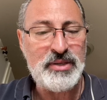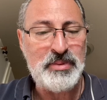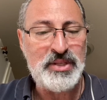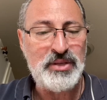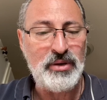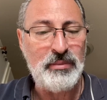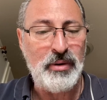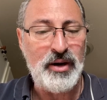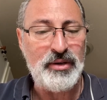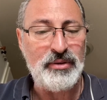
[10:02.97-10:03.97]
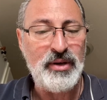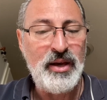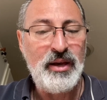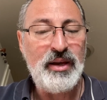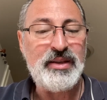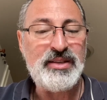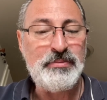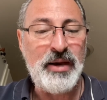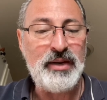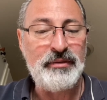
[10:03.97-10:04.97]
bestowed upon you in
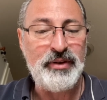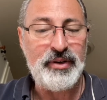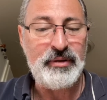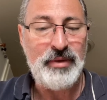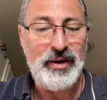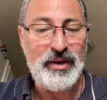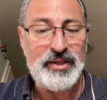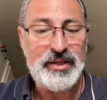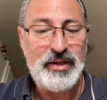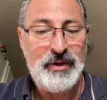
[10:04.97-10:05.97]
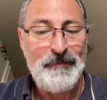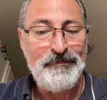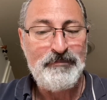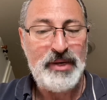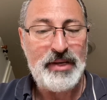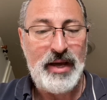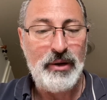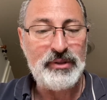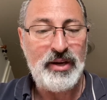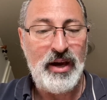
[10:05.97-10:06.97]
spite of your demerits. But
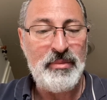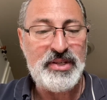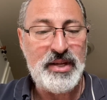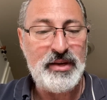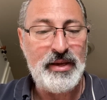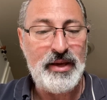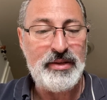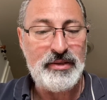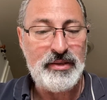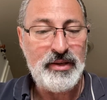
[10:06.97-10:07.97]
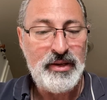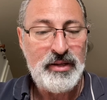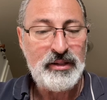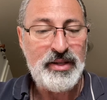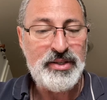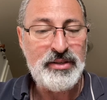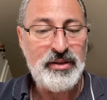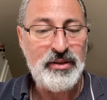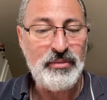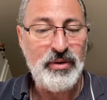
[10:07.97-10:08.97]
now time is at an end. Listen
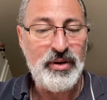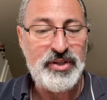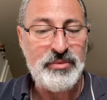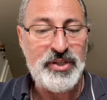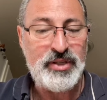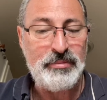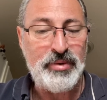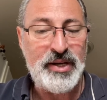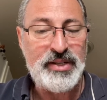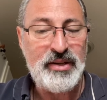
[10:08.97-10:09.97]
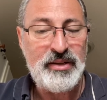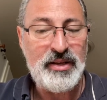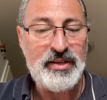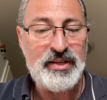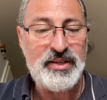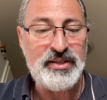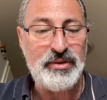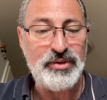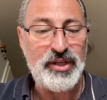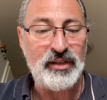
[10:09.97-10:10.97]
to the words in which the priest that assists
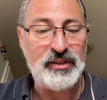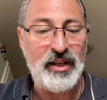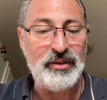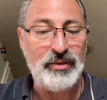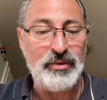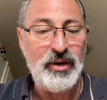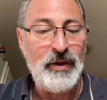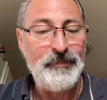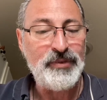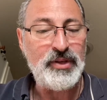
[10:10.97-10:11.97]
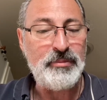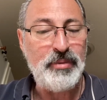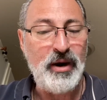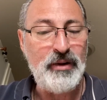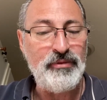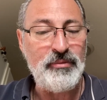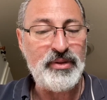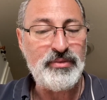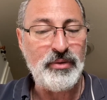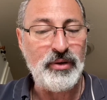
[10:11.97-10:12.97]
you shall tell you to depart from
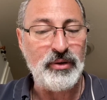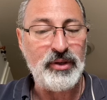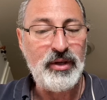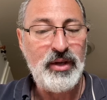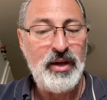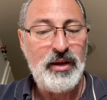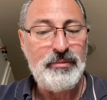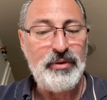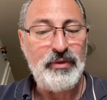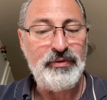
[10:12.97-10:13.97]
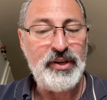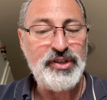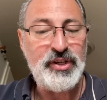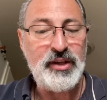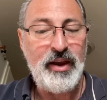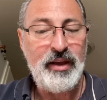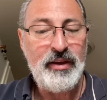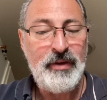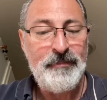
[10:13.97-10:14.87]
this world. Proficire,